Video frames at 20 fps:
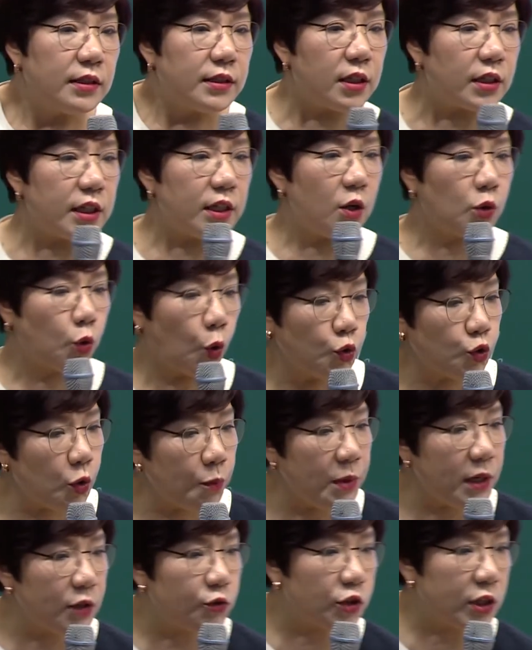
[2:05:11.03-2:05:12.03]
to borrow
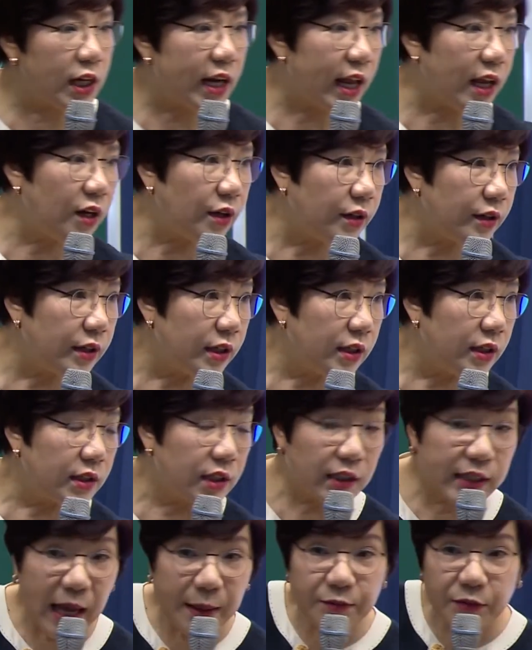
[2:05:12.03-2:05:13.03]
money.
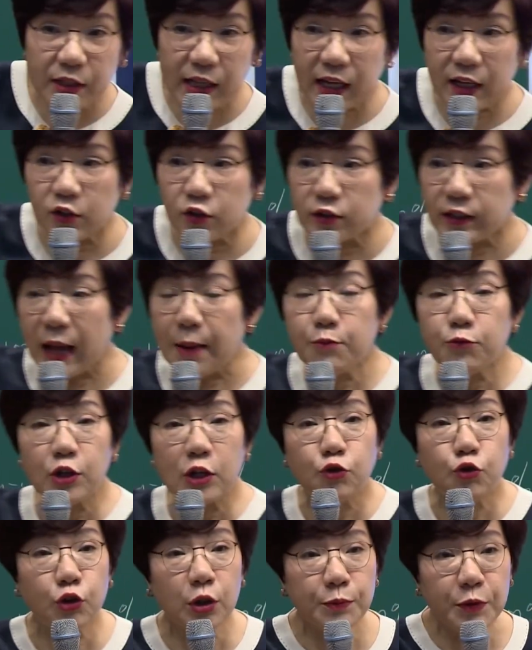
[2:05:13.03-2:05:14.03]
"I'm
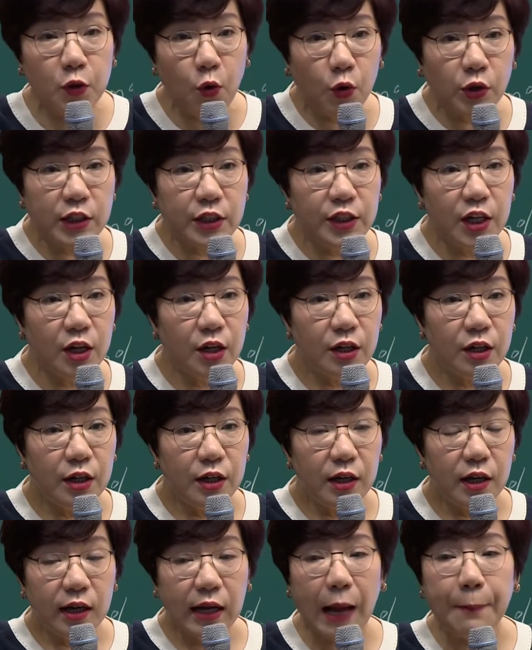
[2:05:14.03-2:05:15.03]
receiving my paycheck next
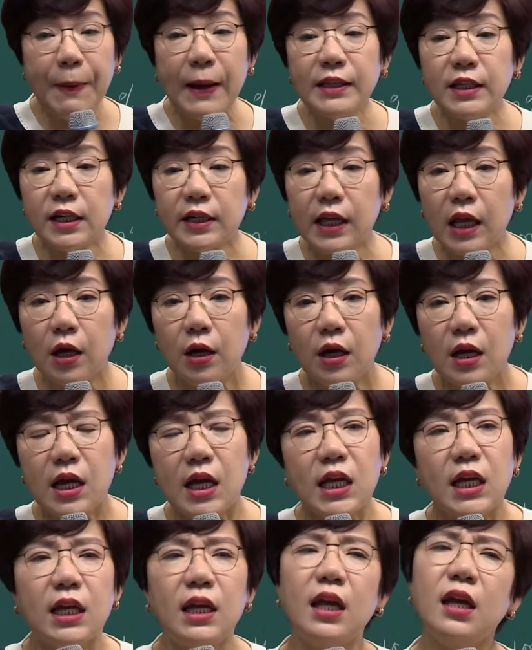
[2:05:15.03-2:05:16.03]
week. Can I borrow
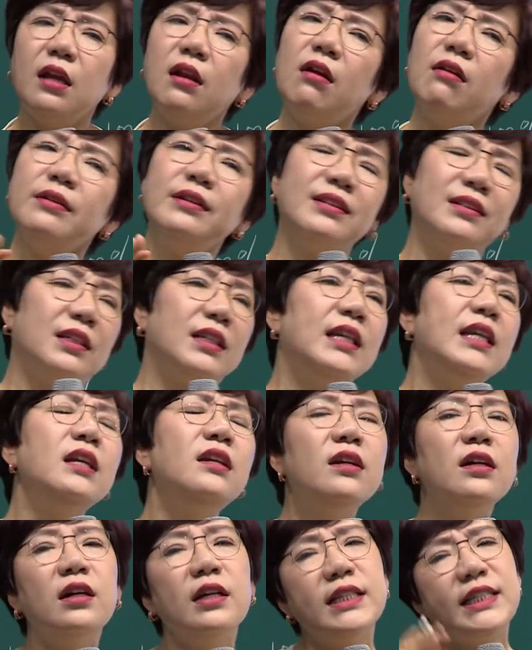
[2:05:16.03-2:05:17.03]
money?" This
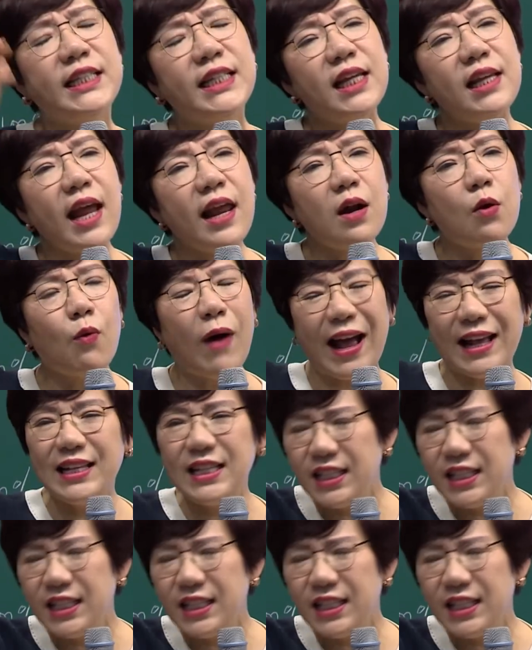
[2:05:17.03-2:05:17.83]
will totally disrupt your